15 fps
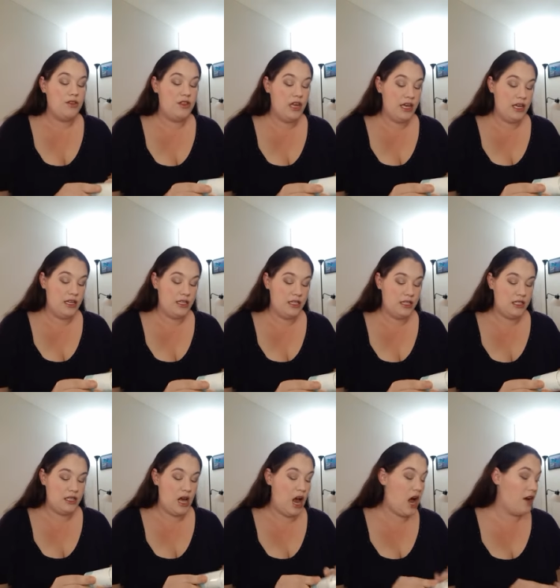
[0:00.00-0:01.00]

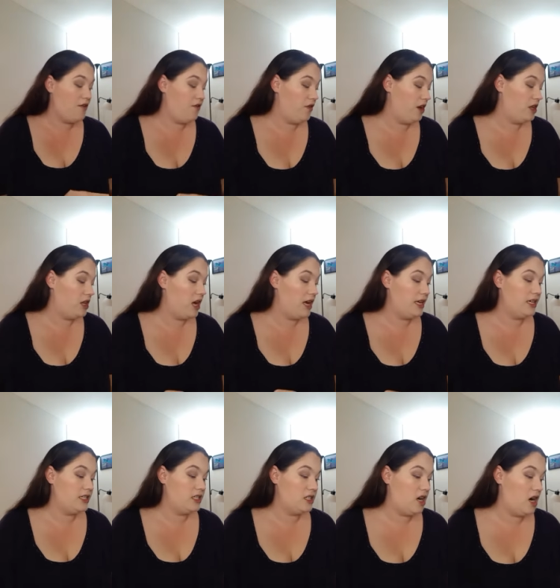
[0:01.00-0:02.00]
this, I feel like,
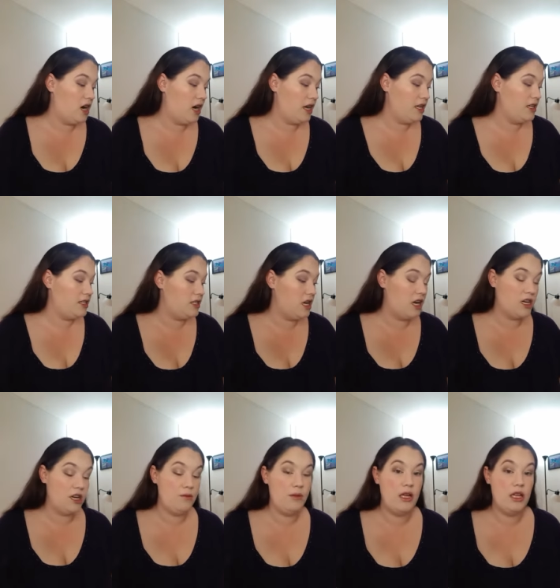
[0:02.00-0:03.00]
is not, it's not
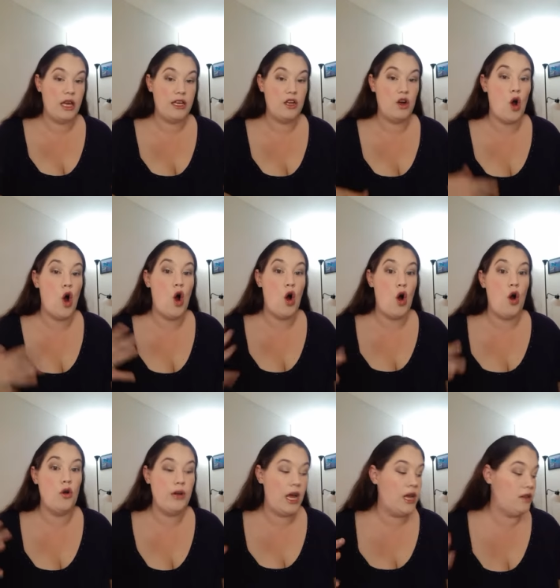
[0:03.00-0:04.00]
going to be like your
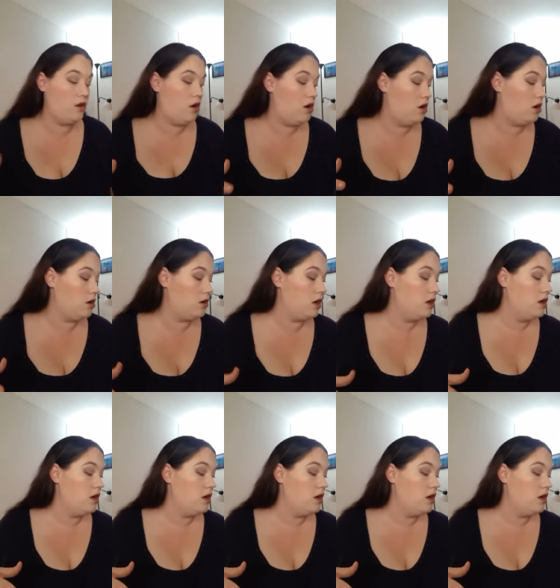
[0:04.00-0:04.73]
all day long,